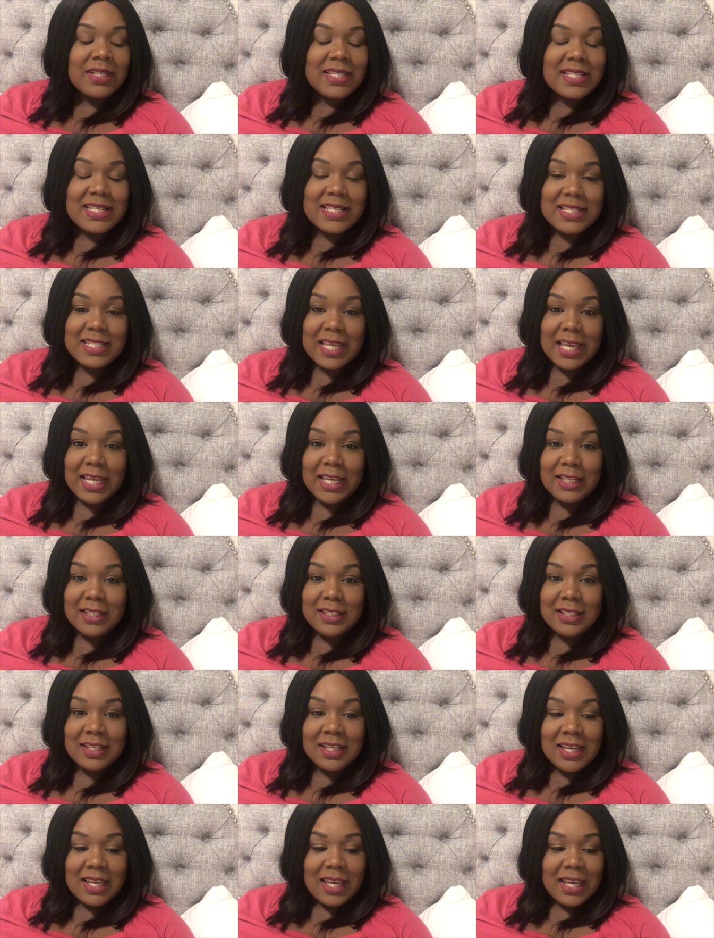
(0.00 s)
to date
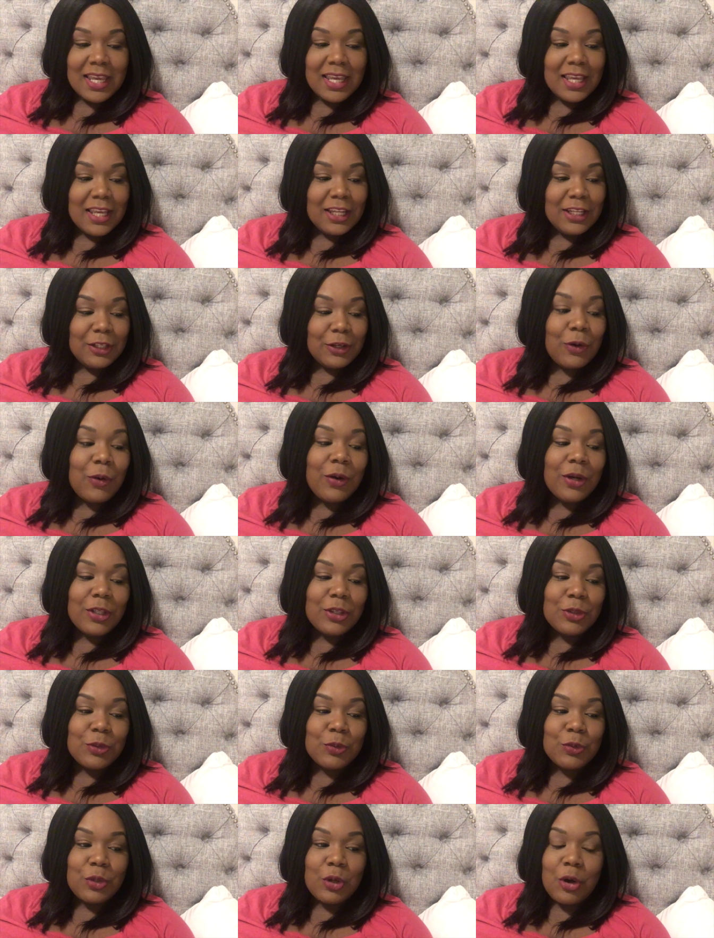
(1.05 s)
and going
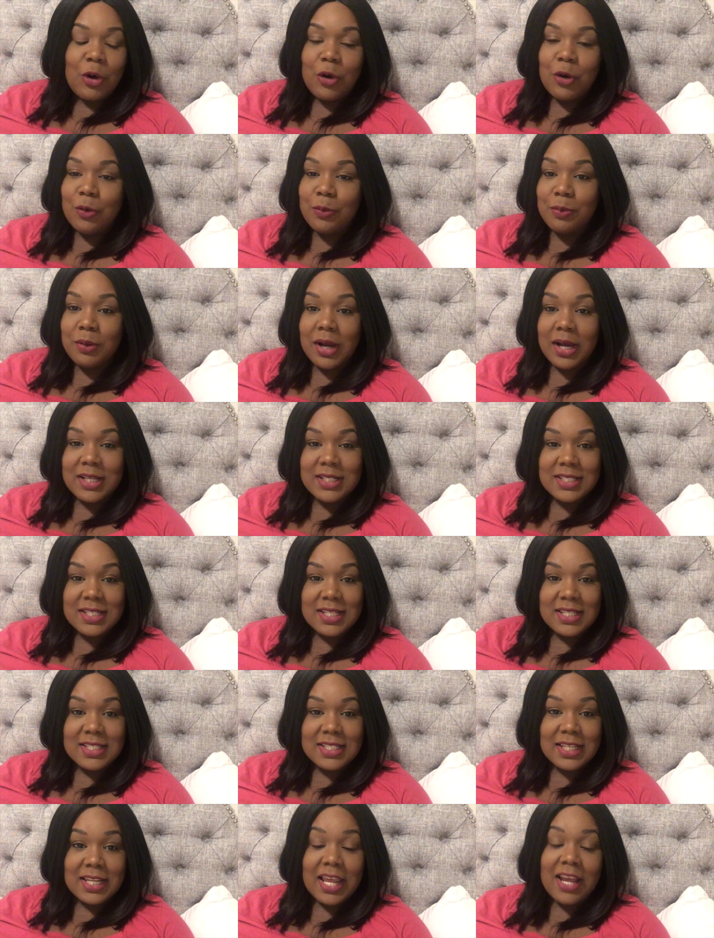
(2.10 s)
through the whole
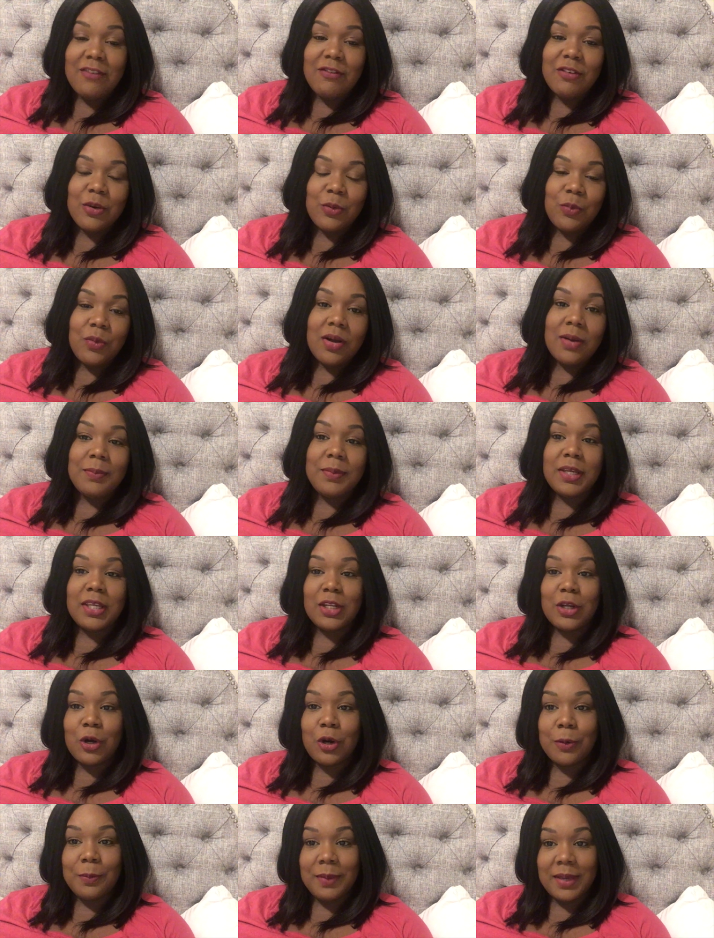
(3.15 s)
process that every woman
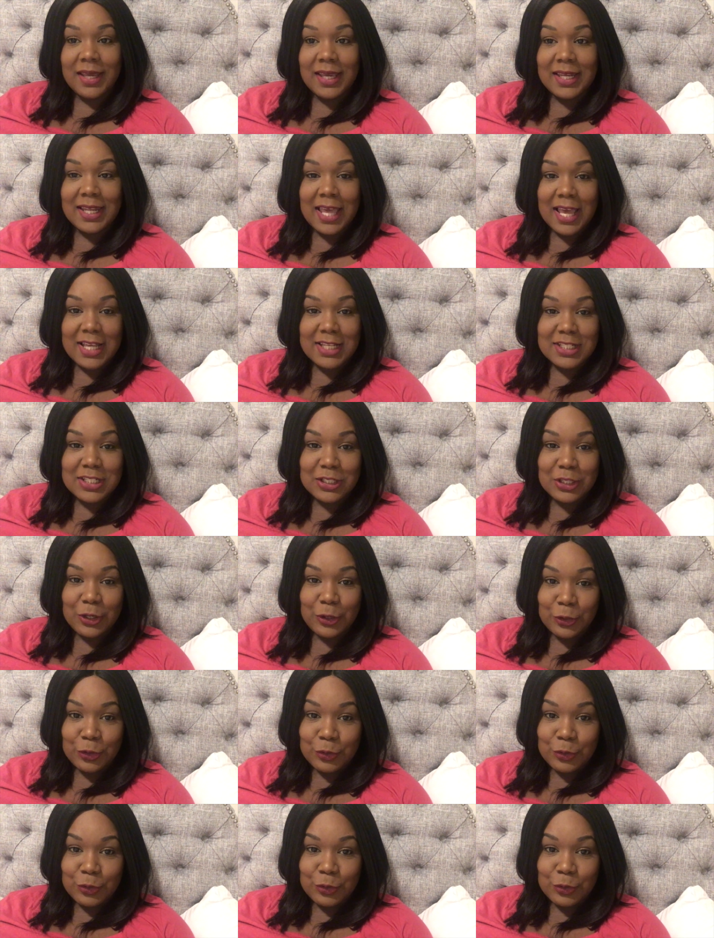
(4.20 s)
or man has to go